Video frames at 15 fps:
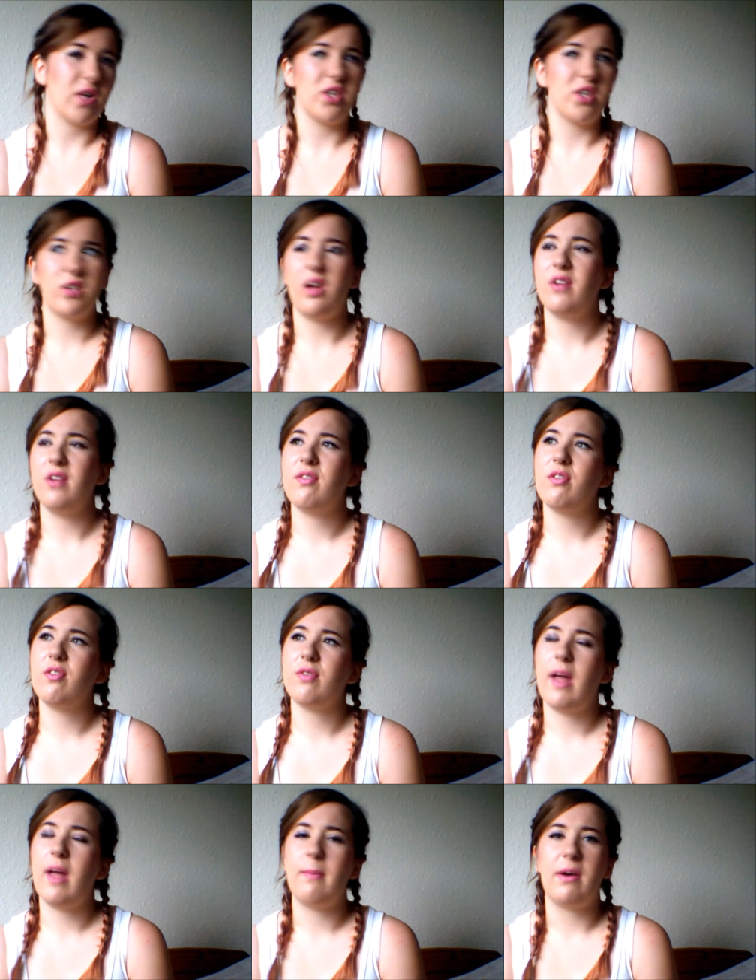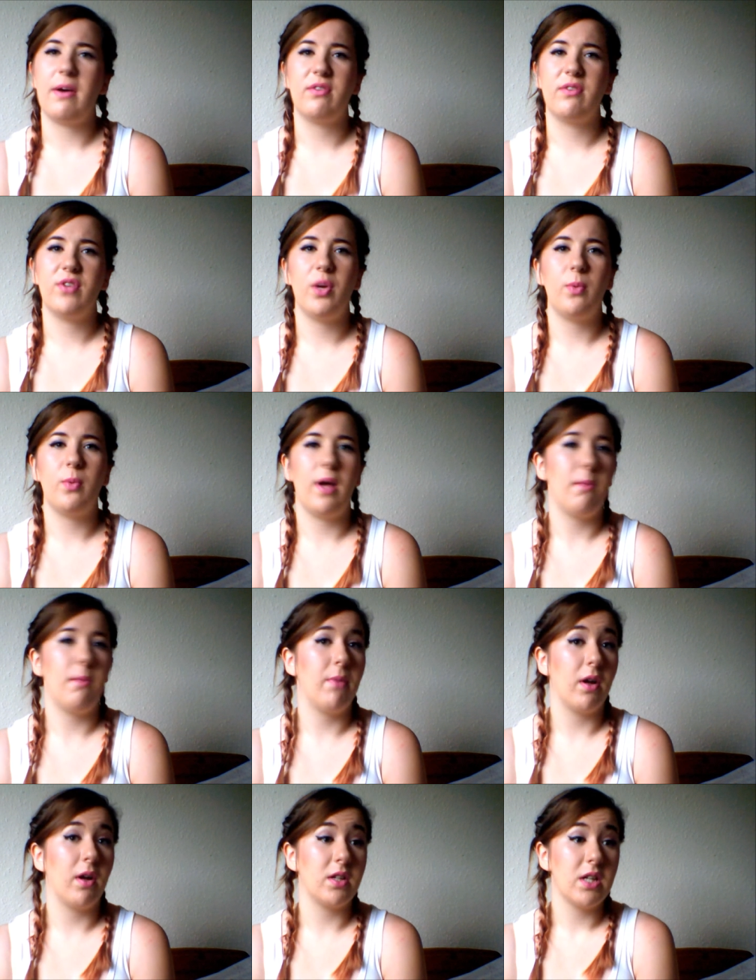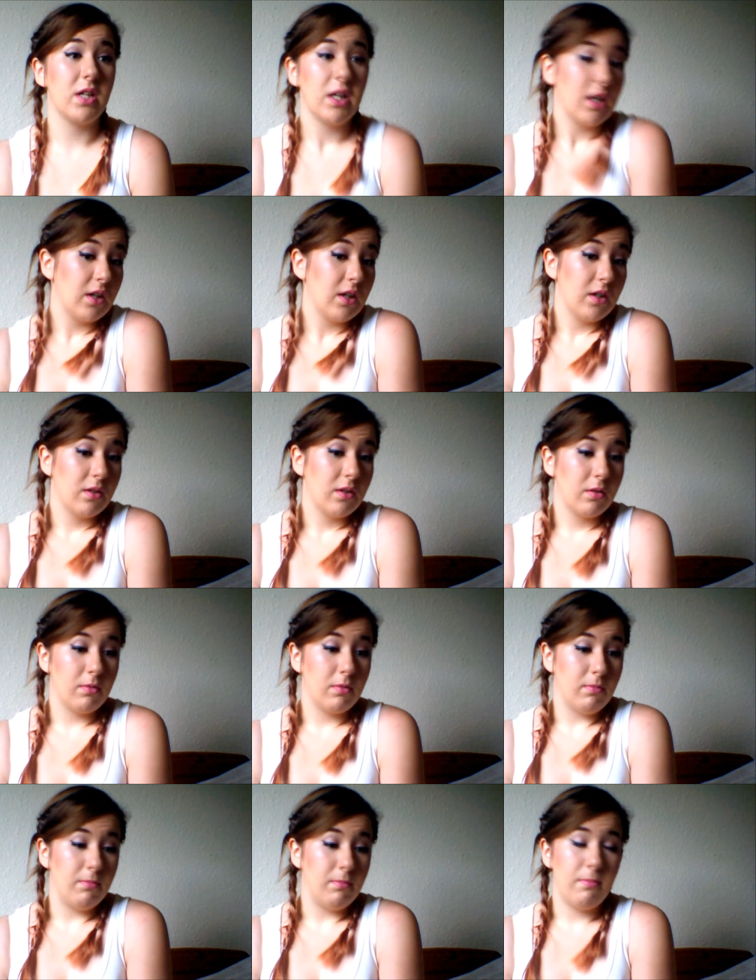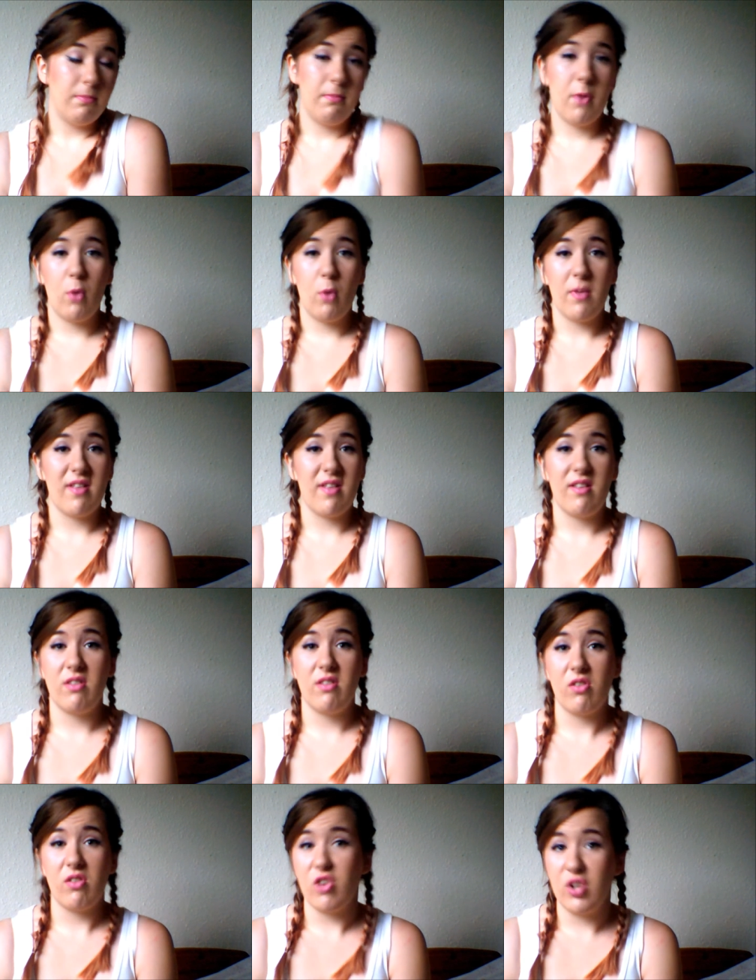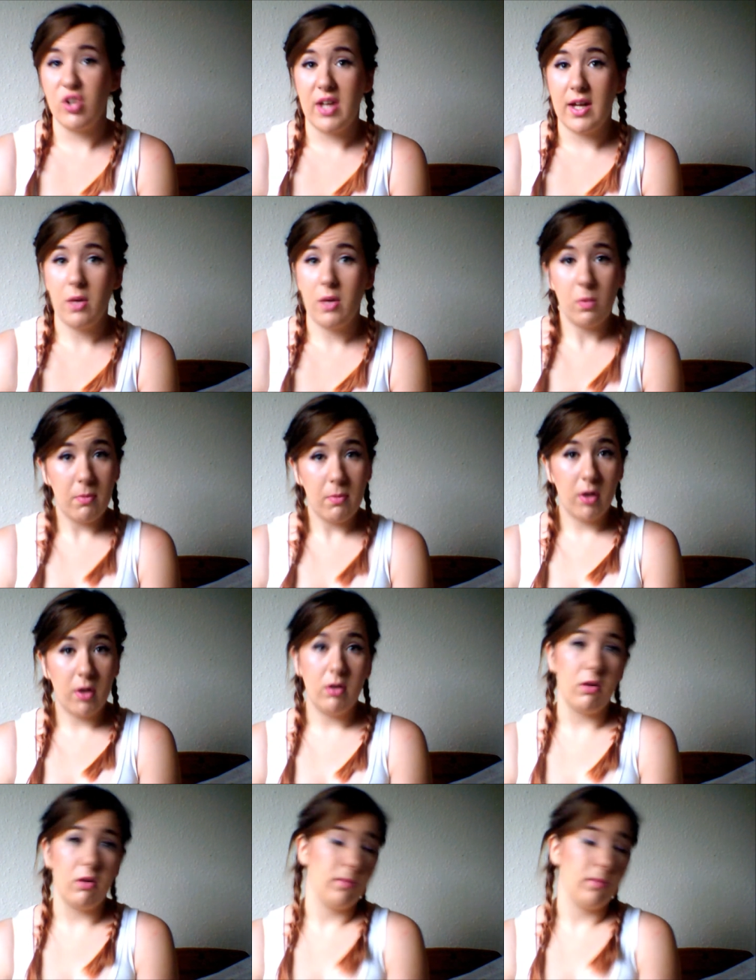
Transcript: It kind of sort of came out of nowhere, but me or my sisters could get it. We might not.